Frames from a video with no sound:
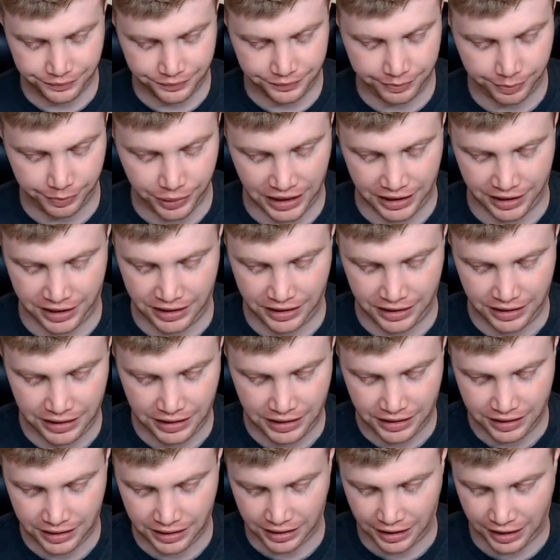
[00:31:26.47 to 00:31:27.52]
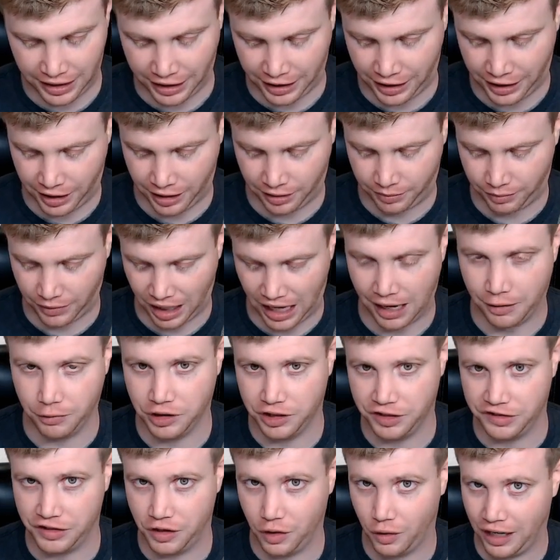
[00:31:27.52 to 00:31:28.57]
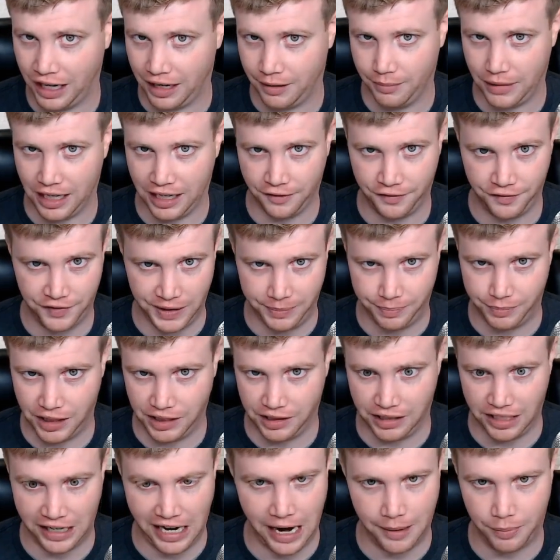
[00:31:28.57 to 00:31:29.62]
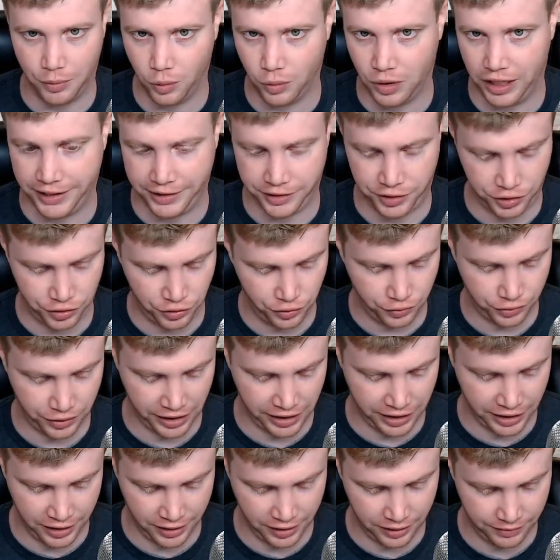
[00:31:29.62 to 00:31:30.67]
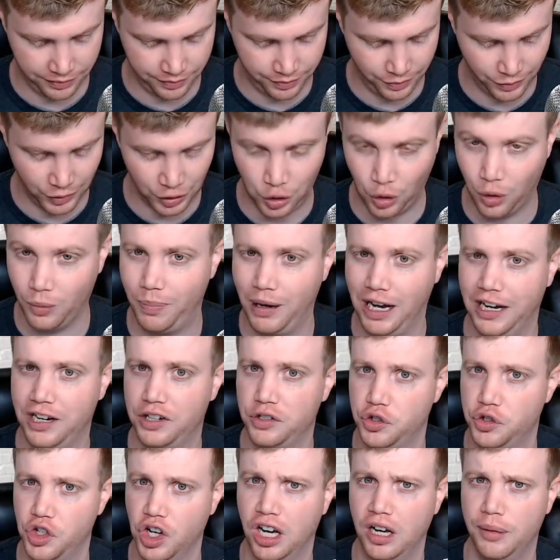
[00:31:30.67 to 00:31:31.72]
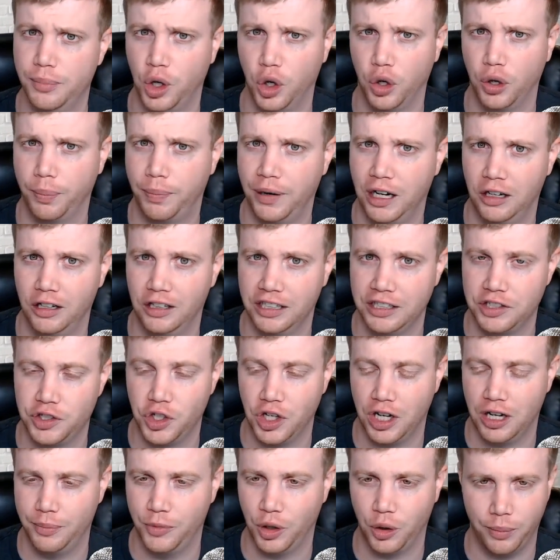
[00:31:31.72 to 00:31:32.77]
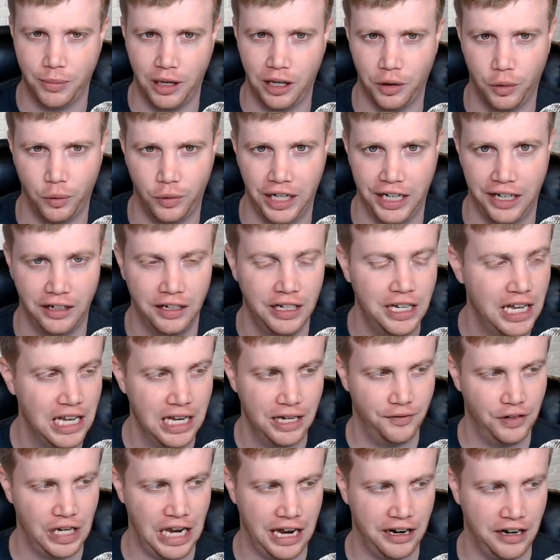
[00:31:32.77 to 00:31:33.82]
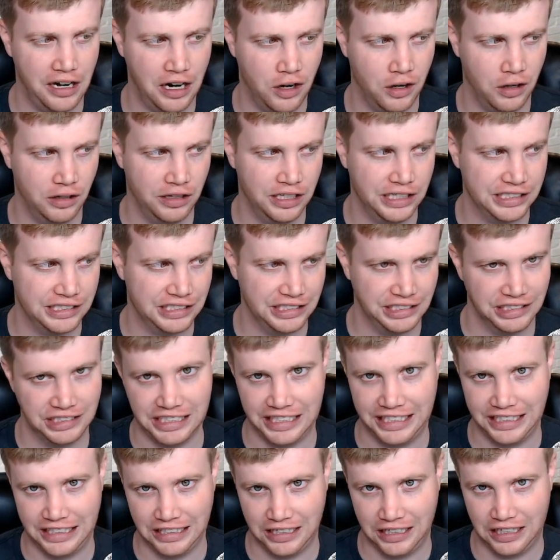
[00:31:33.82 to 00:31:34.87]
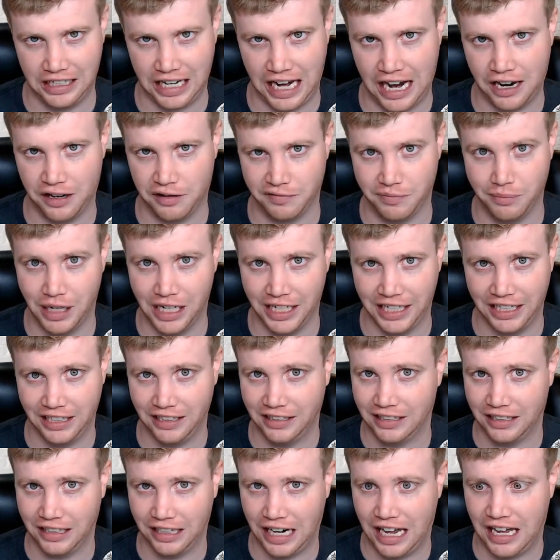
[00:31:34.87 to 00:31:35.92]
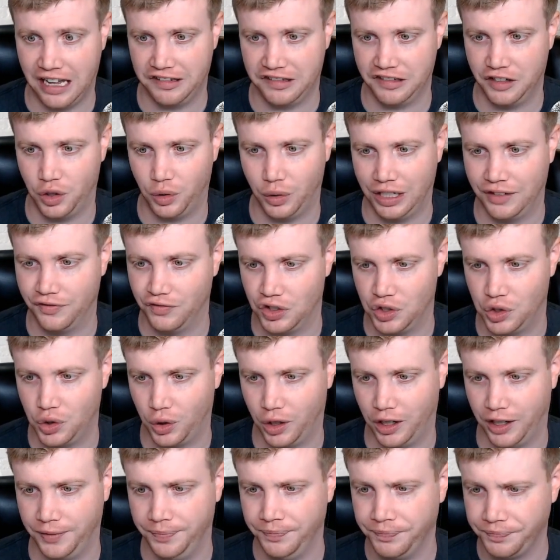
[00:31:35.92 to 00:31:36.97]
but I would just go ahead and buy a Fitbit, an Apple Watch. Don't buy a Jawbone. Apparently Jawbone, by the way, if you had not heard this, is like out of money, has no inventory,